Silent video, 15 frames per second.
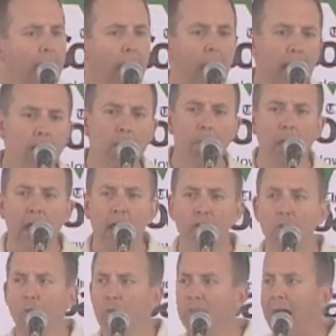And to me,
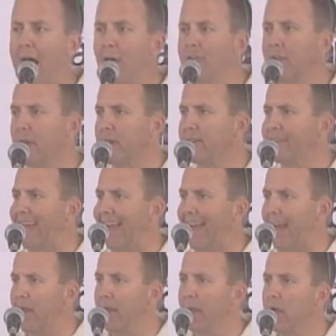
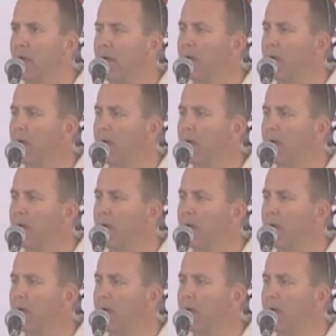2010,